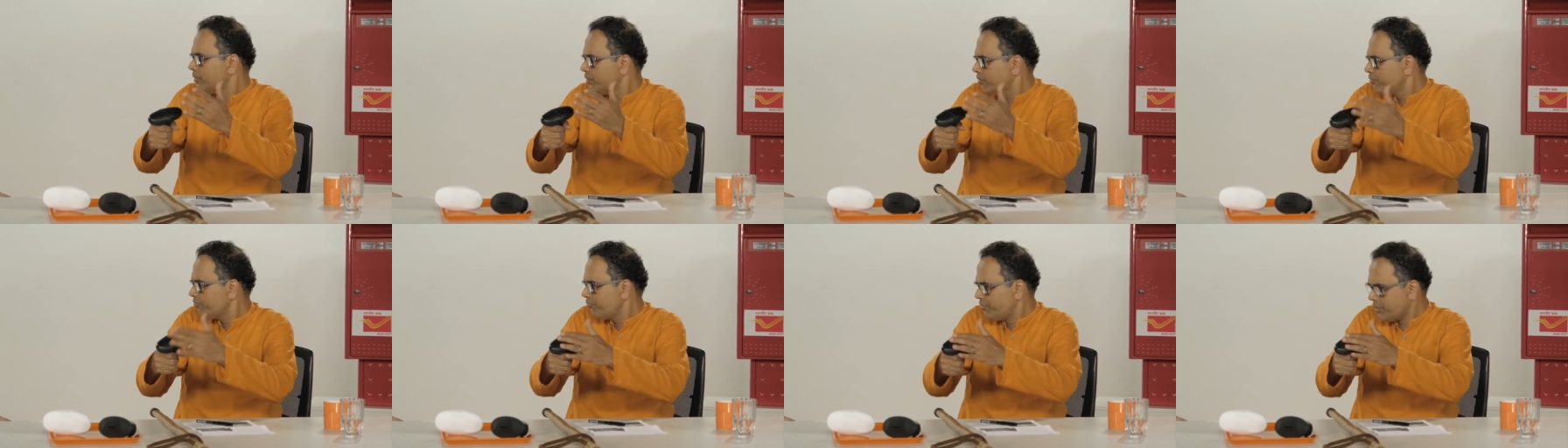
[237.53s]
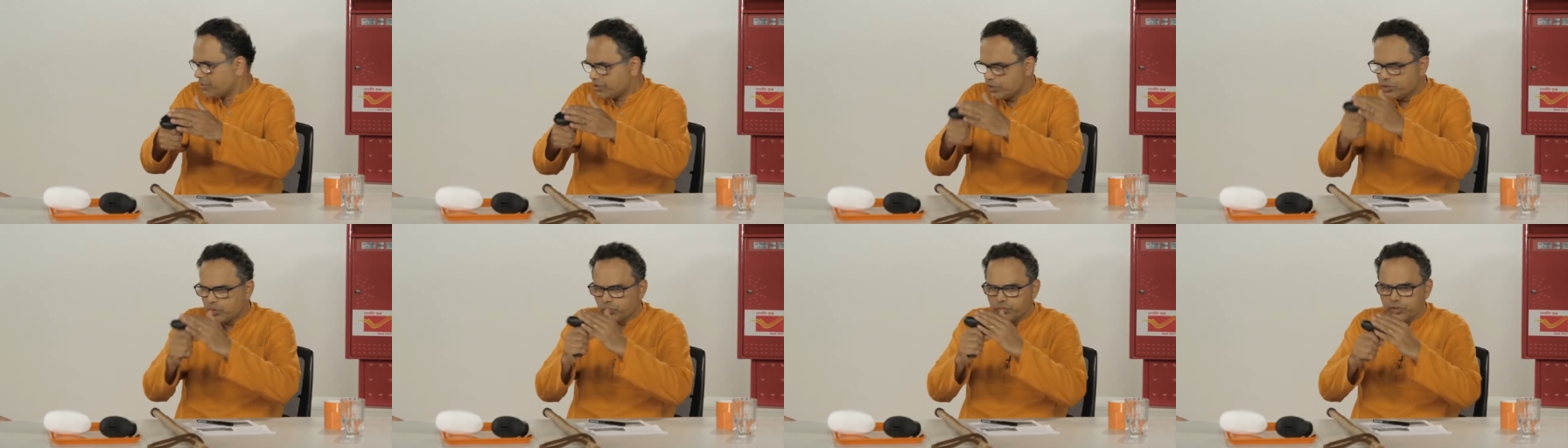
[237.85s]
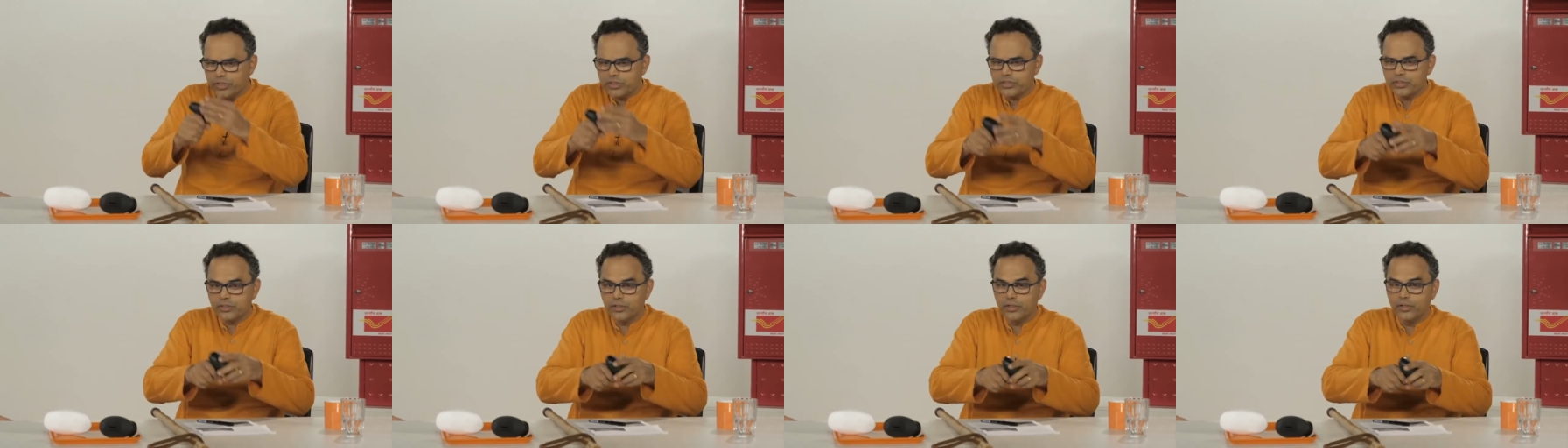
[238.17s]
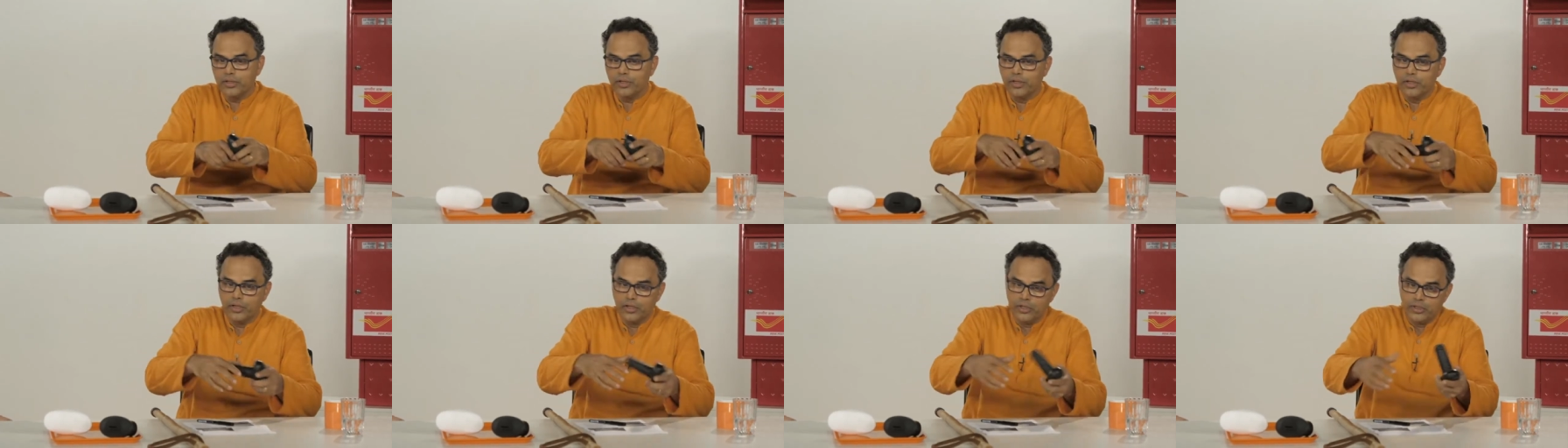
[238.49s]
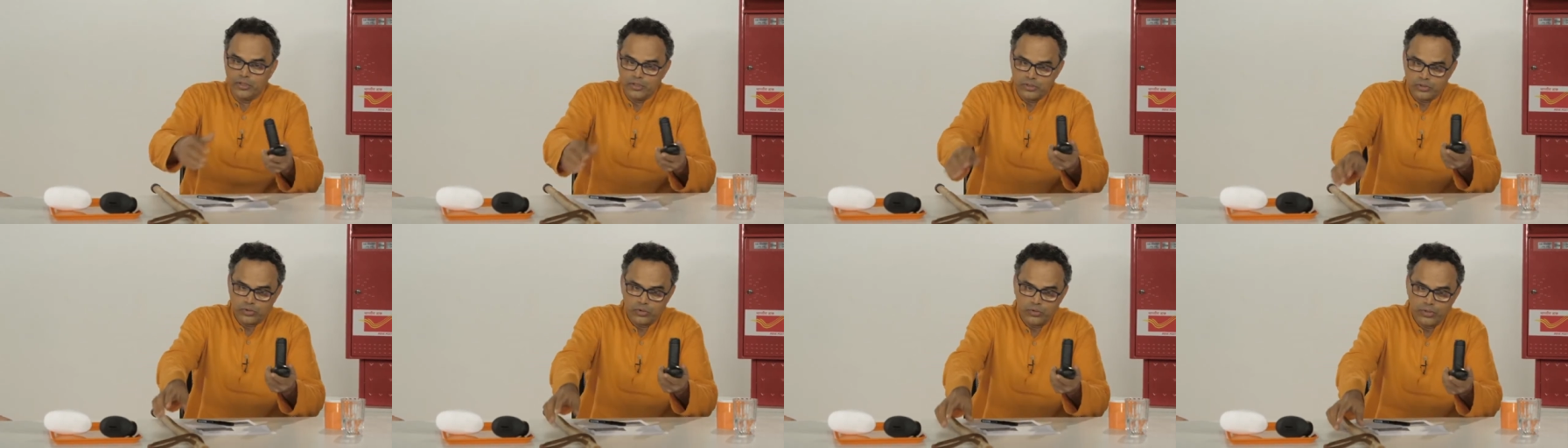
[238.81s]
fitted to this.
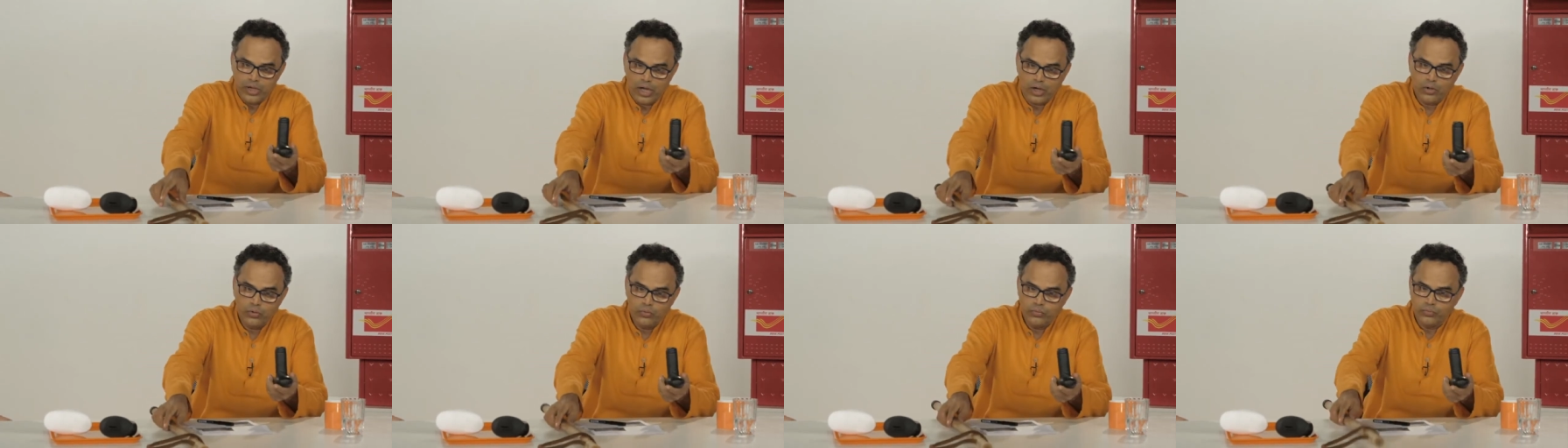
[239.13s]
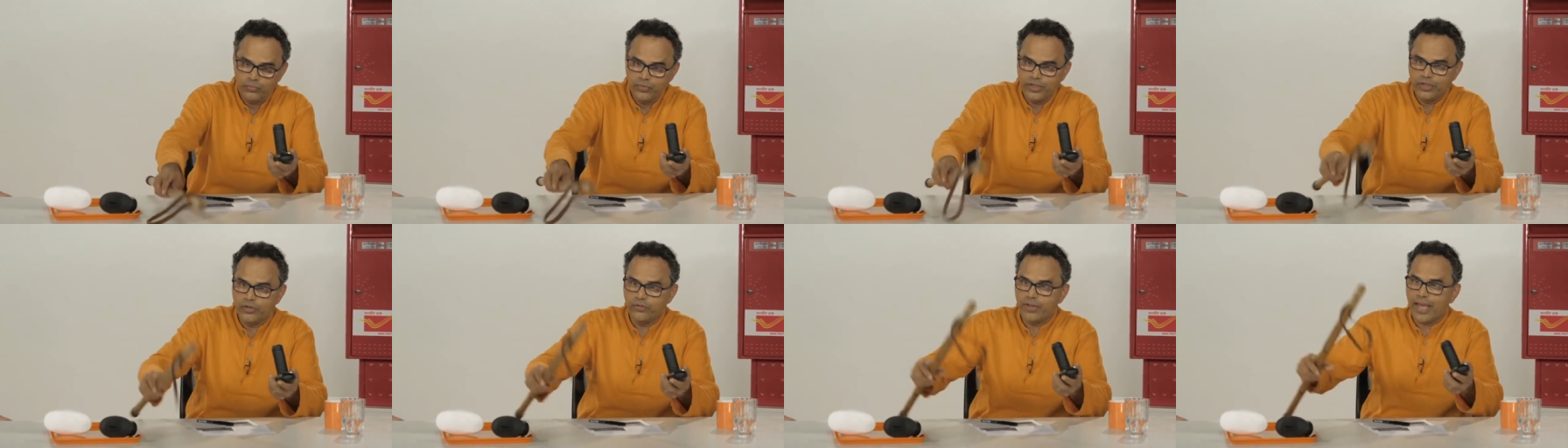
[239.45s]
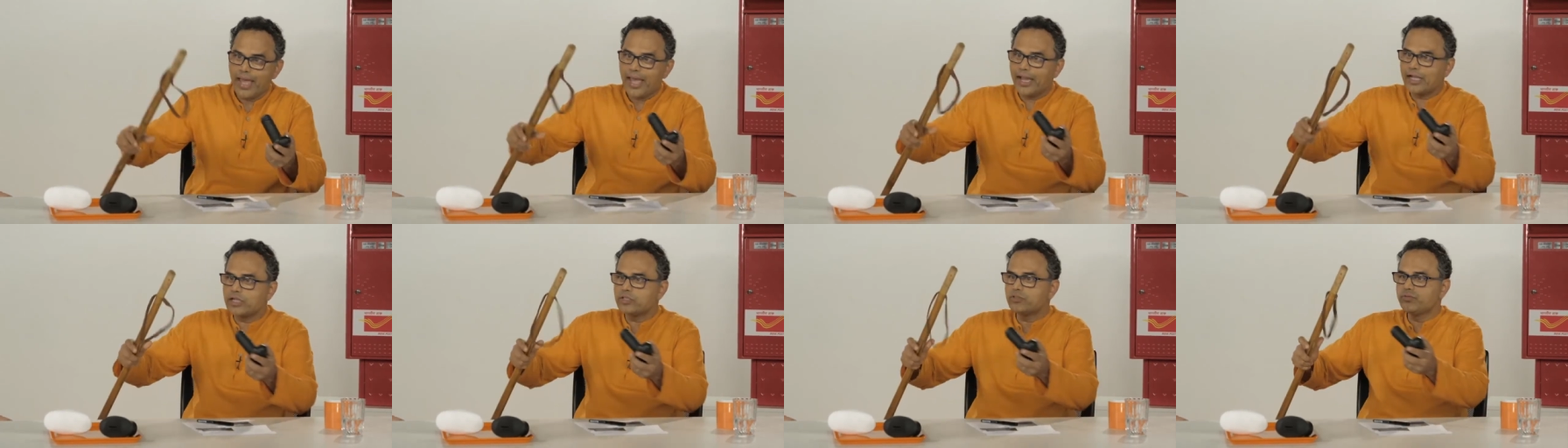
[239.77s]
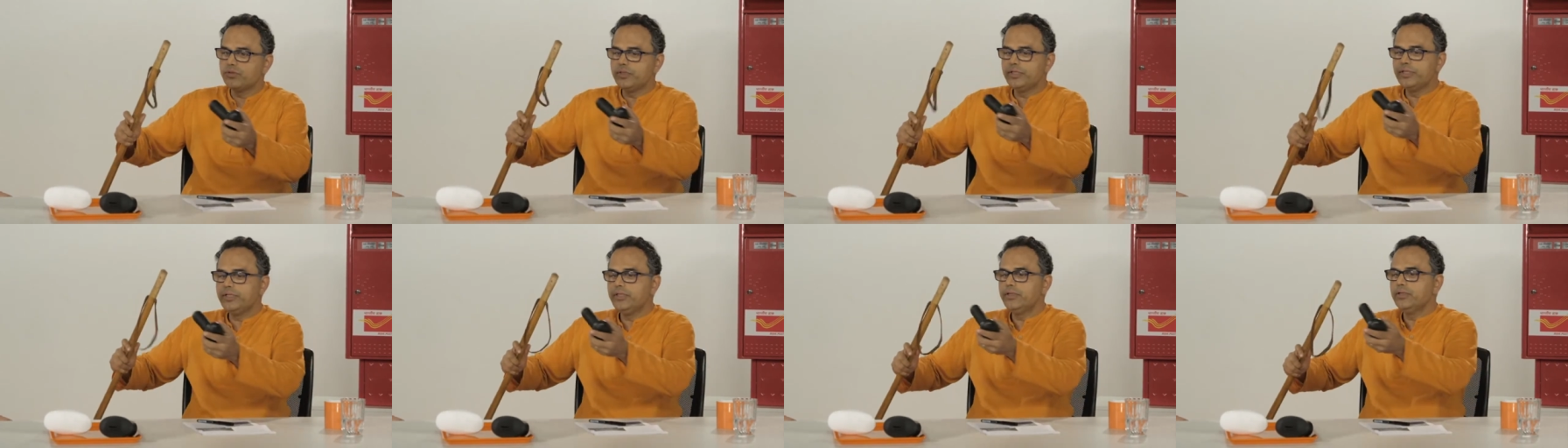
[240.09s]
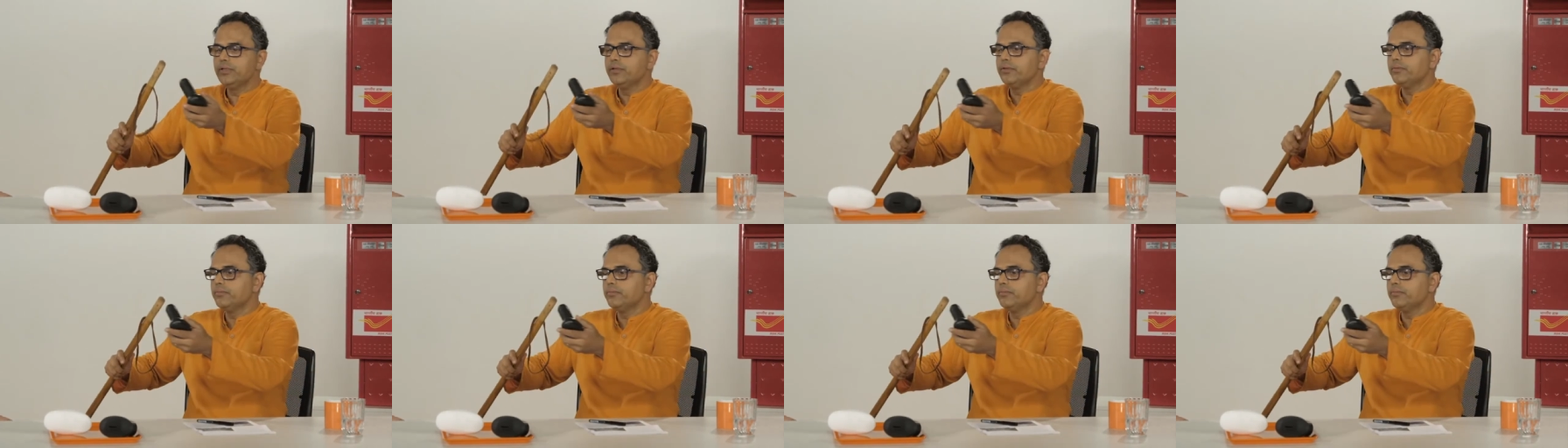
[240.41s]
So now we could actually